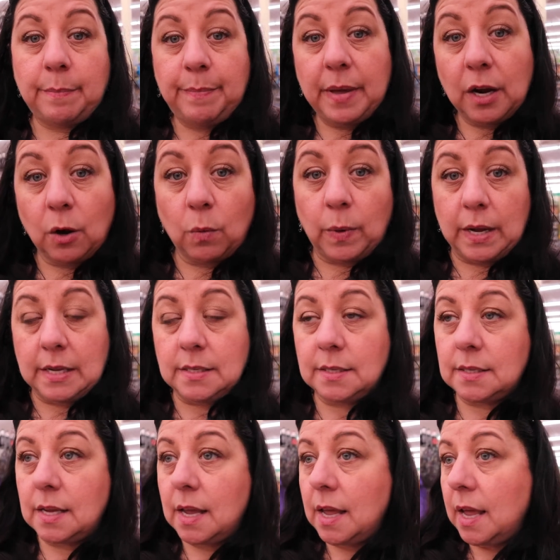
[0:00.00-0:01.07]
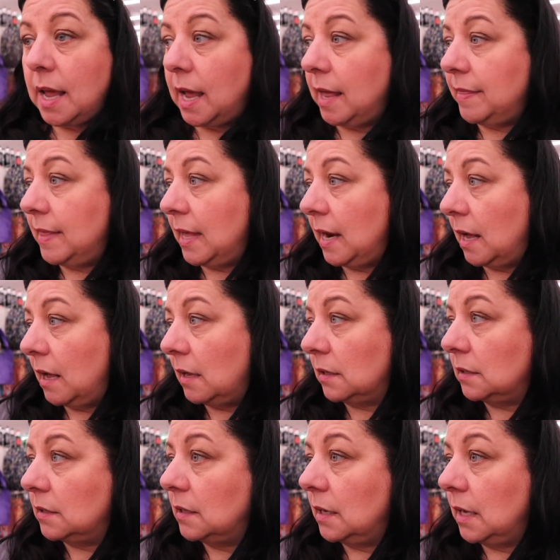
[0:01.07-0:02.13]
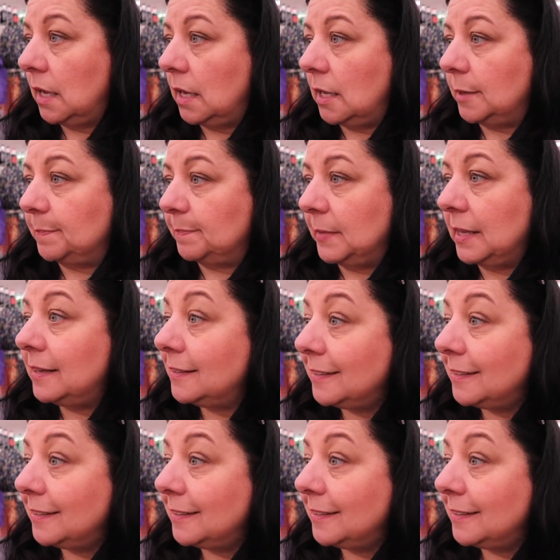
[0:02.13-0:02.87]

the bigger ones and then I'll um,